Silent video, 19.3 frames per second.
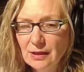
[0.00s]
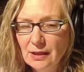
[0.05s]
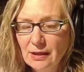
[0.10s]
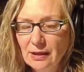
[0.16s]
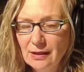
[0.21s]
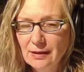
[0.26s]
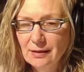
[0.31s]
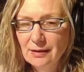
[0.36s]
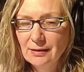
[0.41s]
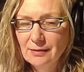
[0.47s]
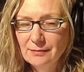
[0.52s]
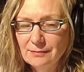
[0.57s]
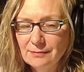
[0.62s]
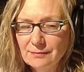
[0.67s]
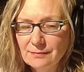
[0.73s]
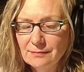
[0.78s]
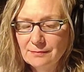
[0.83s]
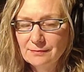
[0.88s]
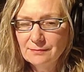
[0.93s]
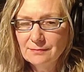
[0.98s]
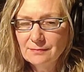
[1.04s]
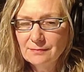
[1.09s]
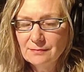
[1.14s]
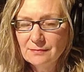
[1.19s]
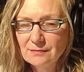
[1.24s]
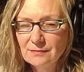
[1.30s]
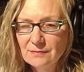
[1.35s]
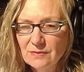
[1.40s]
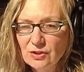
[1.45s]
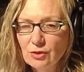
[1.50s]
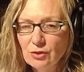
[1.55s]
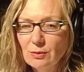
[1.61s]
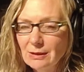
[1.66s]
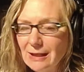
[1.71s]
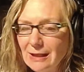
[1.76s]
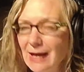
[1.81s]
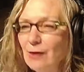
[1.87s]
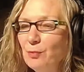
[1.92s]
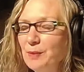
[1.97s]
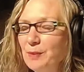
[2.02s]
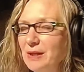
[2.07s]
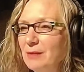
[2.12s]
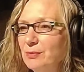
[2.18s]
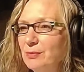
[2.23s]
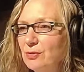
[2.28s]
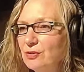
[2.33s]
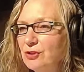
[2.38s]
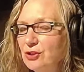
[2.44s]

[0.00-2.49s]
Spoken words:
to allow people